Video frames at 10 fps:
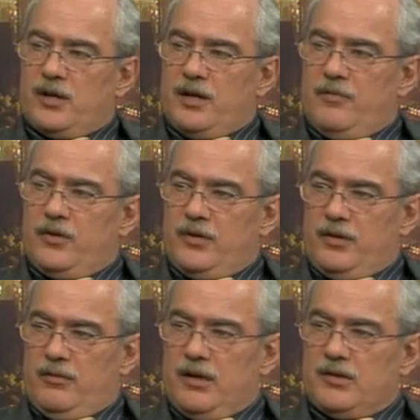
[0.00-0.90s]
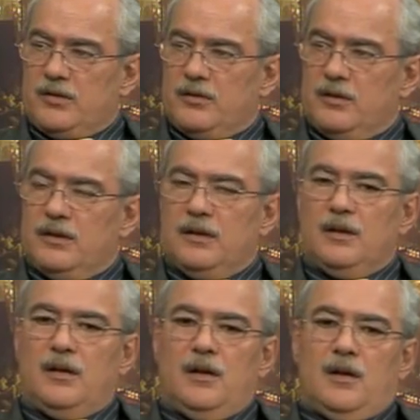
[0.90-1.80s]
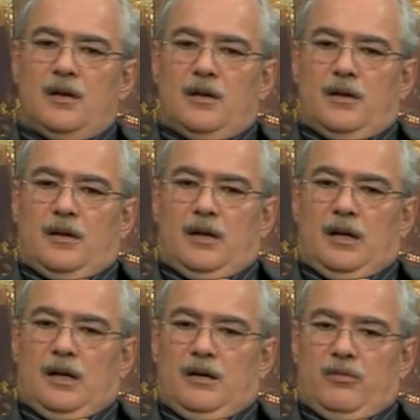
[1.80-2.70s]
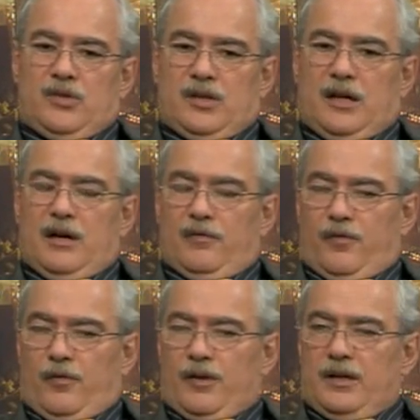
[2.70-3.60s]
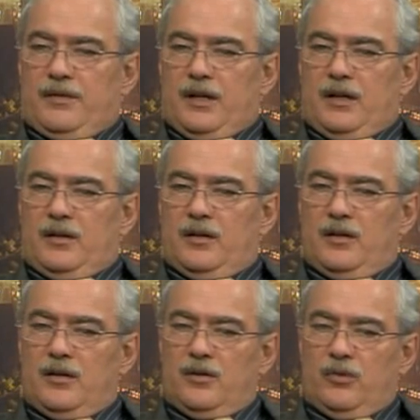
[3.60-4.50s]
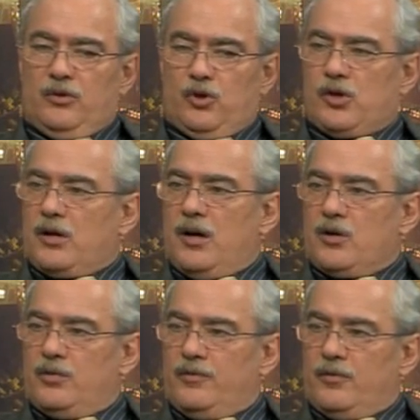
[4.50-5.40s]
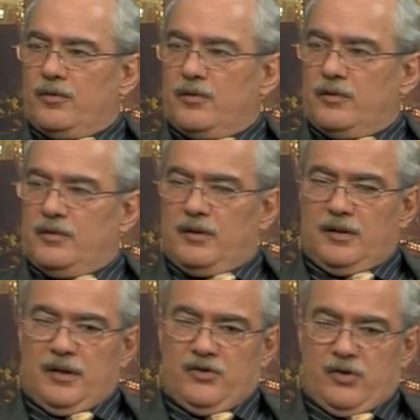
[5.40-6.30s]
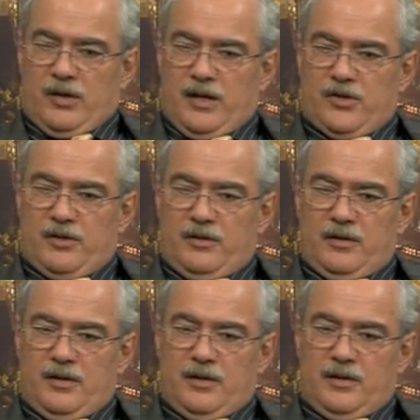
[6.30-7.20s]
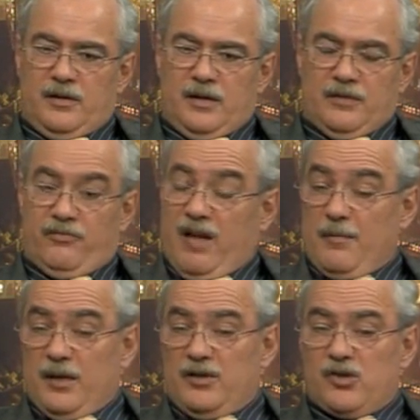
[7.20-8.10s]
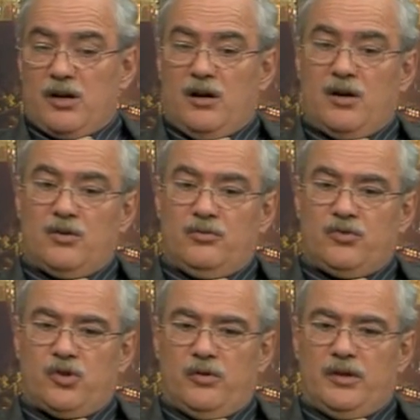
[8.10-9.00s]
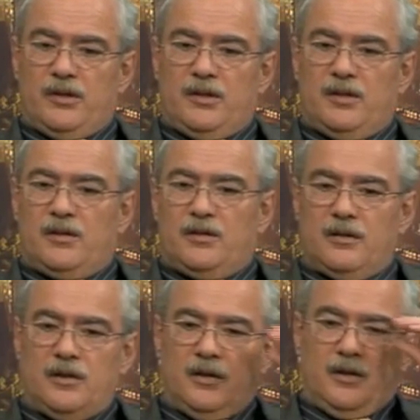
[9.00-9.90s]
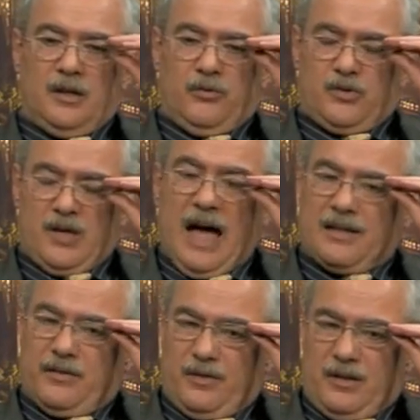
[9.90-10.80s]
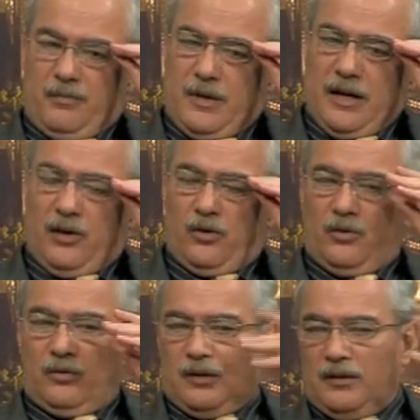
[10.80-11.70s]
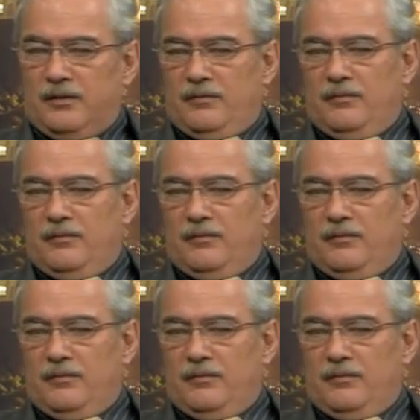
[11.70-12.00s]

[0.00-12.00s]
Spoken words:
I came to the U.S. I was in California, then I went to Chicago for education. Had family in Chicago, joined, I was active in the PLO, and